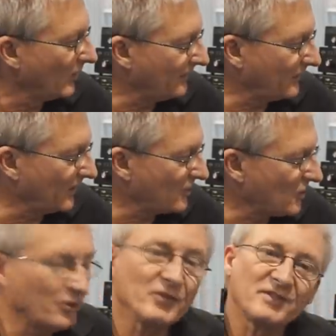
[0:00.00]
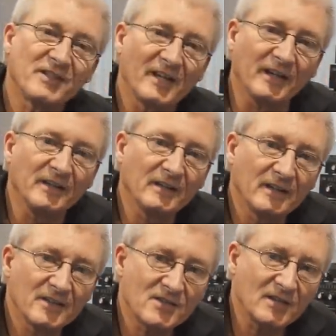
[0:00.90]
What I'm going to show you today
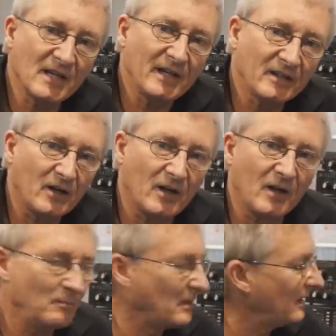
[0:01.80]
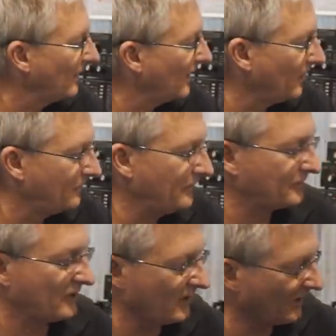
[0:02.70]
is the ACOM uh,
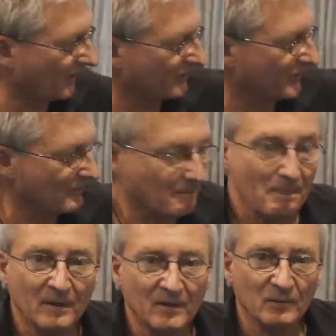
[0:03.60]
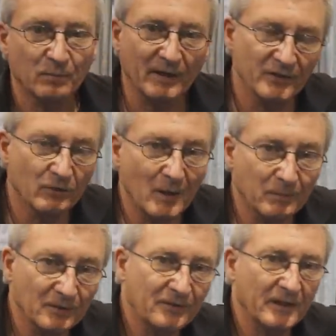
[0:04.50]
1500, brand new
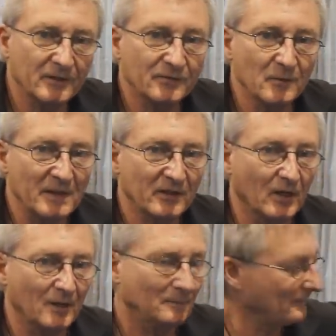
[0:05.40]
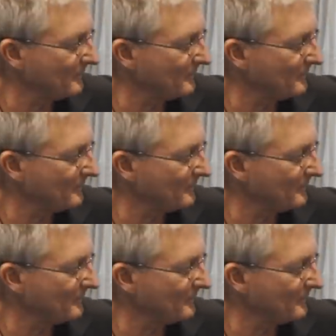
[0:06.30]
amplifier from ACOM.